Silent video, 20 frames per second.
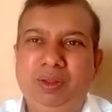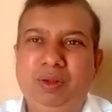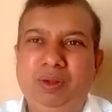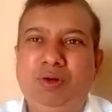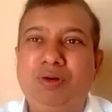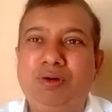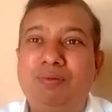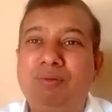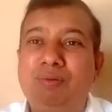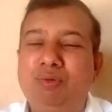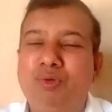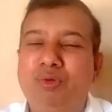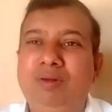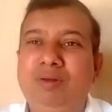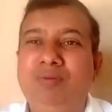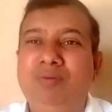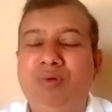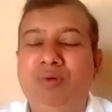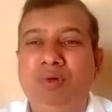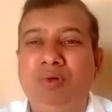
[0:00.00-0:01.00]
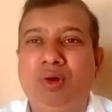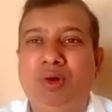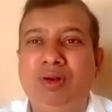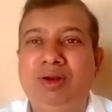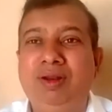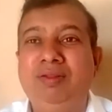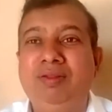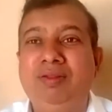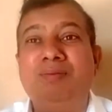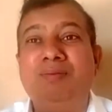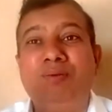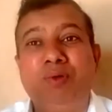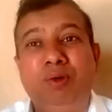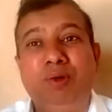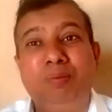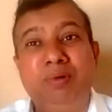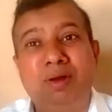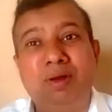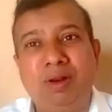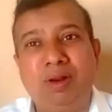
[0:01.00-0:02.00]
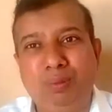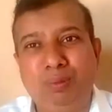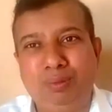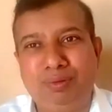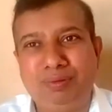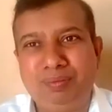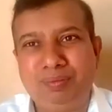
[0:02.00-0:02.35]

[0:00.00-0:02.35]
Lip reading: or you can call it as a from cloud,